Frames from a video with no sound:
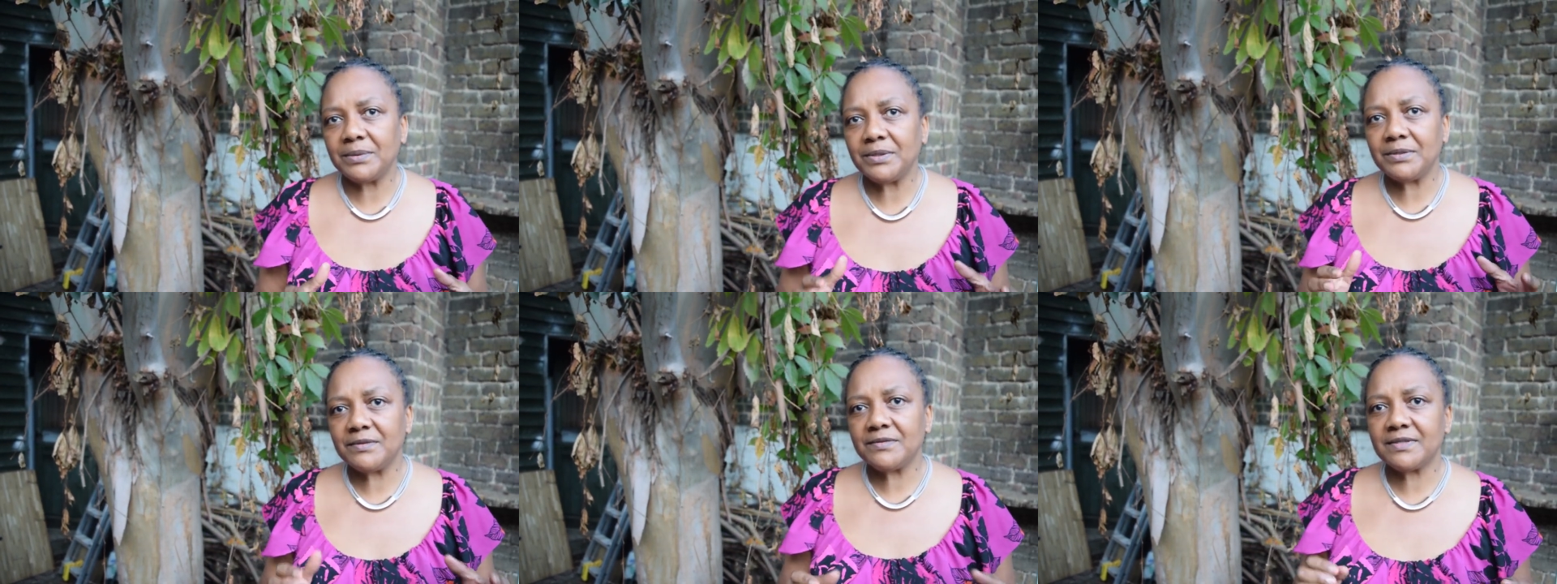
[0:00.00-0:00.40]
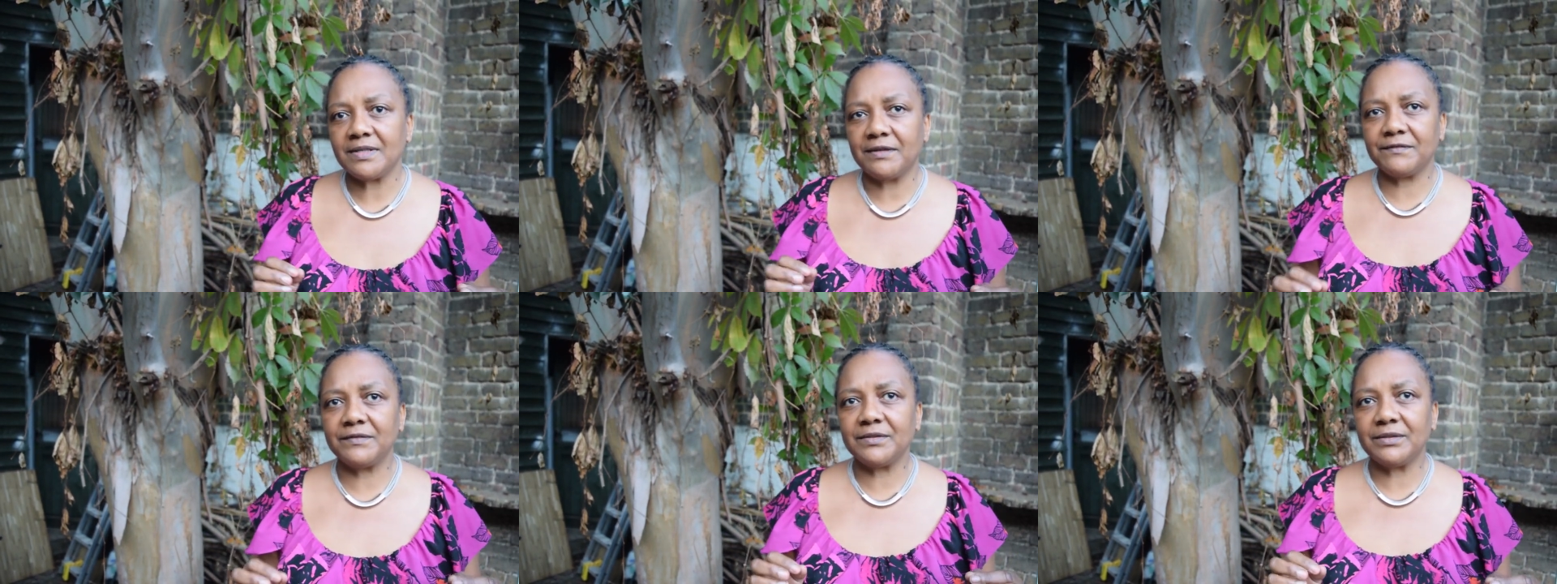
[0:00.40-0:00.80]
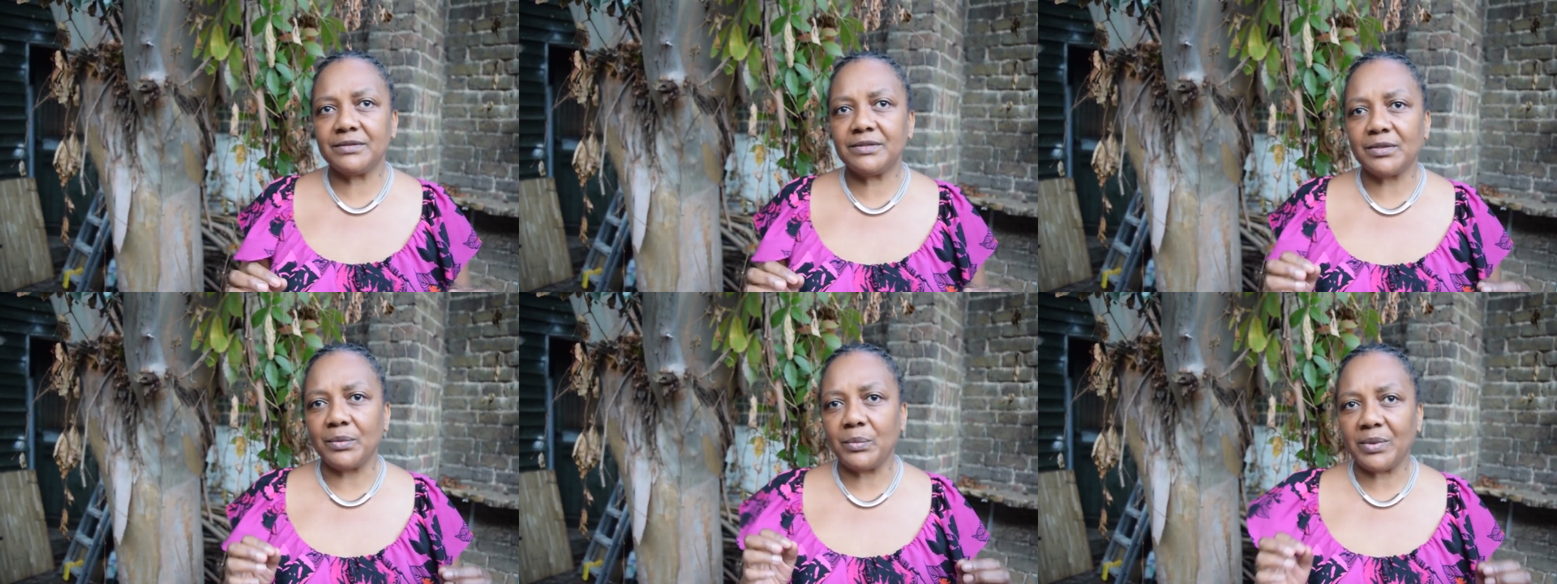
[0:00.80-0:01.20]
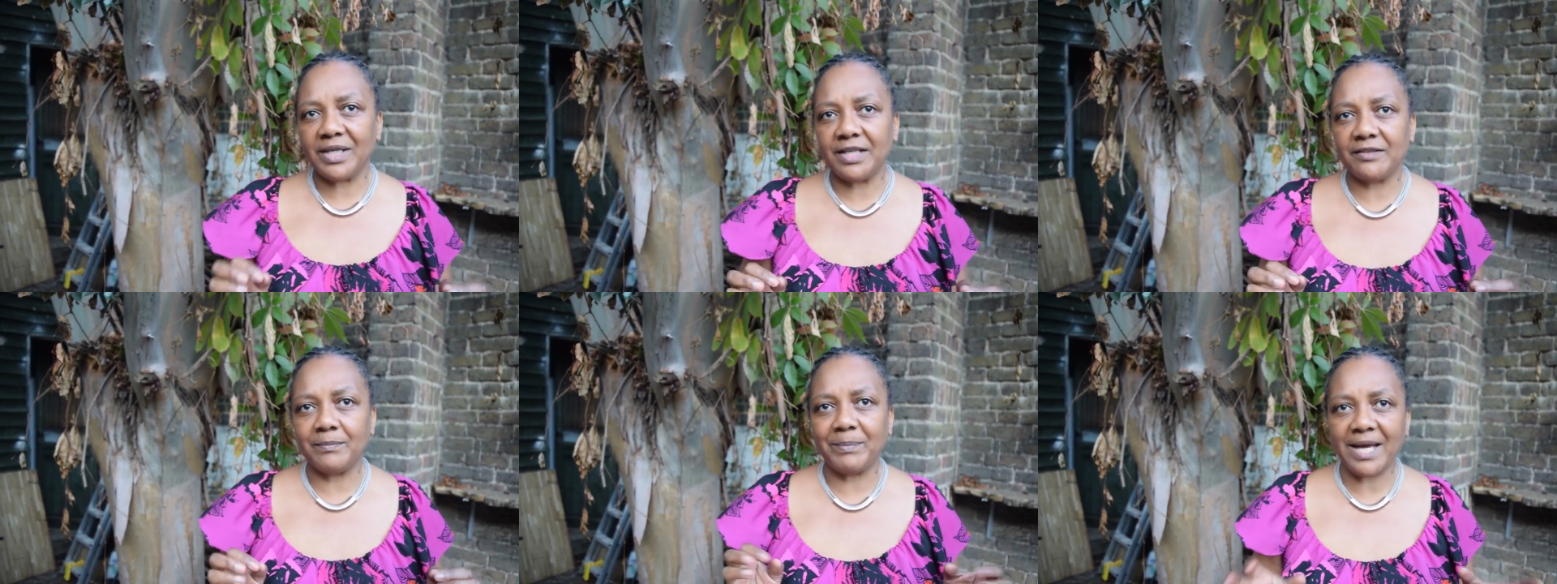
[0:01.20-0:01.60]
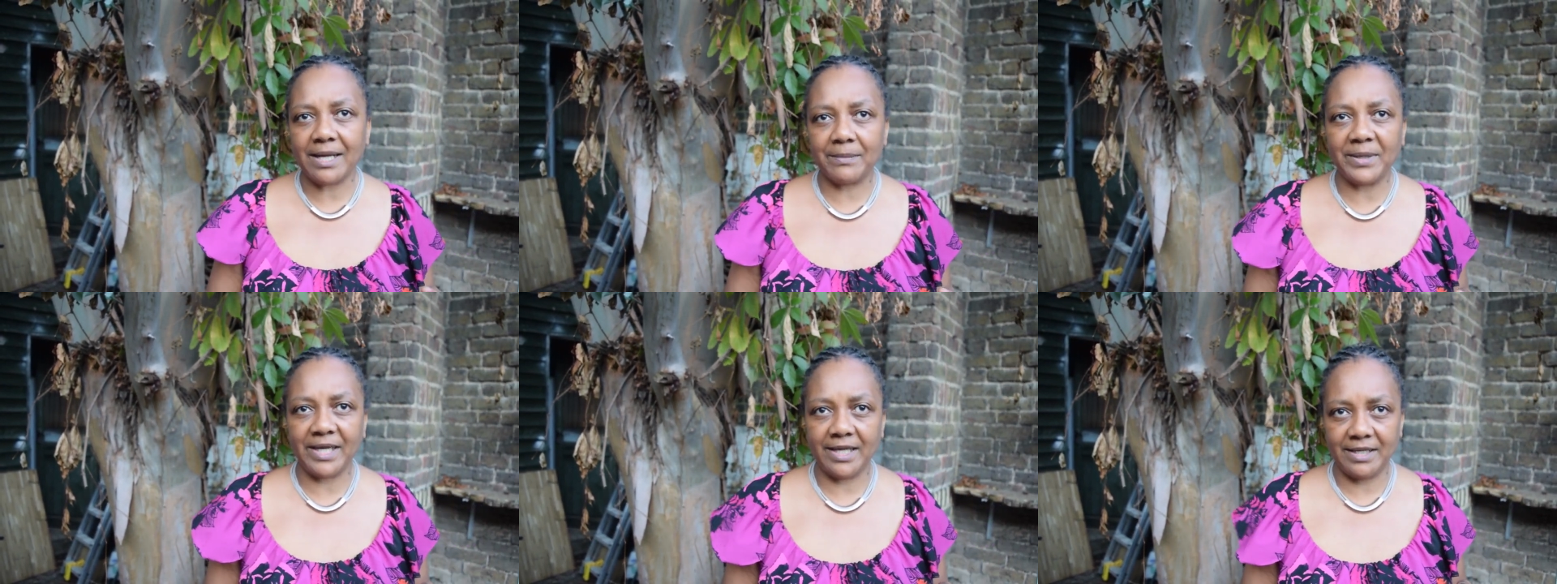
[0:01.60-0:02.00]
who suffered with
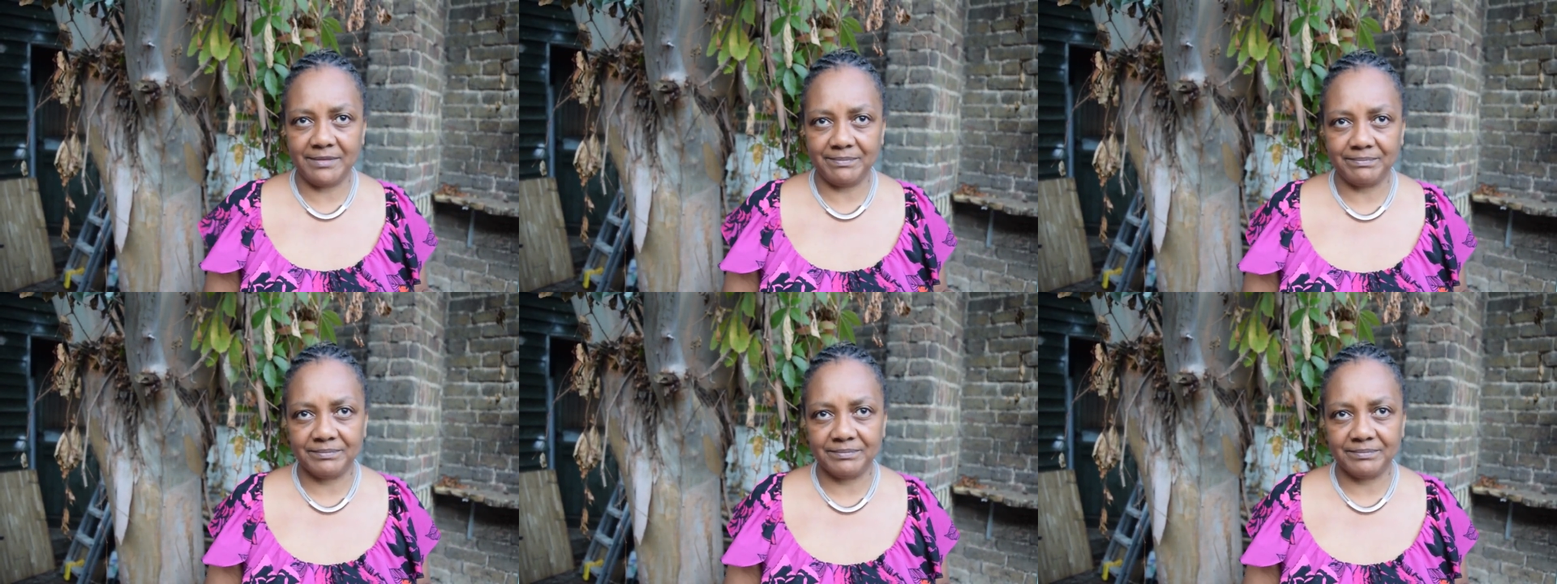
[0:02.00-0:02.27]
back pain.